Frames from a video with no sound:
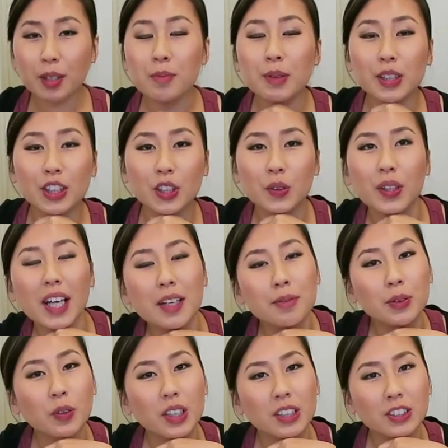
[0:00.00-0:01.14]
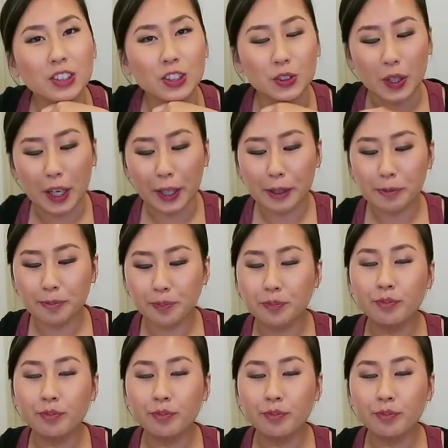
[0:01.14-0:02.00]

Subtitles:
But you know what I've been wanting to try?